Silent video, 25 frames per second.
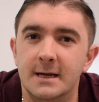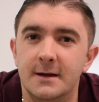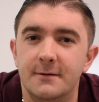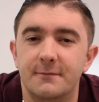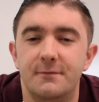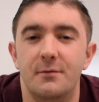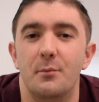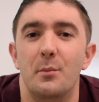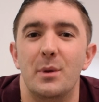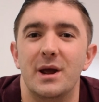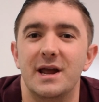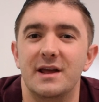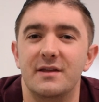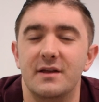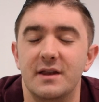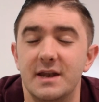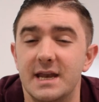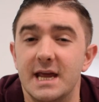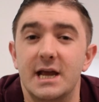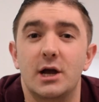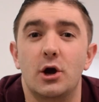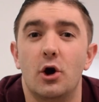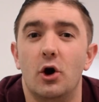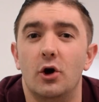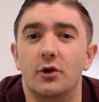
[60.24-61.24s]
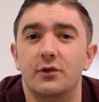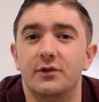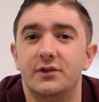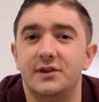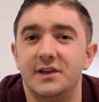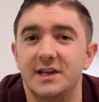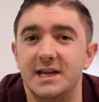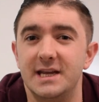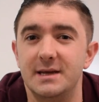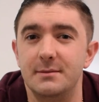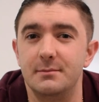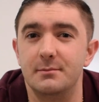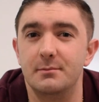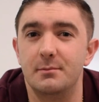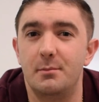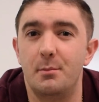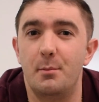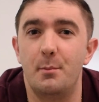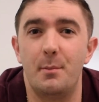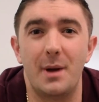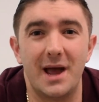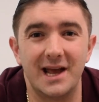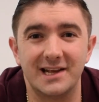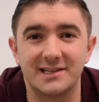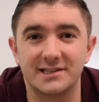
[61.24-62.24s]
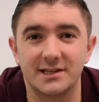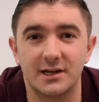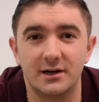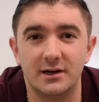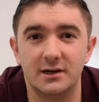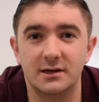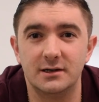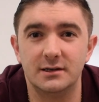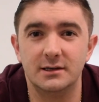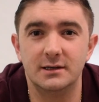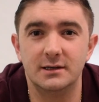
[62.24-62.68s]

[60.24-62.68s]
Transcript: for me, the Nikon seemed better.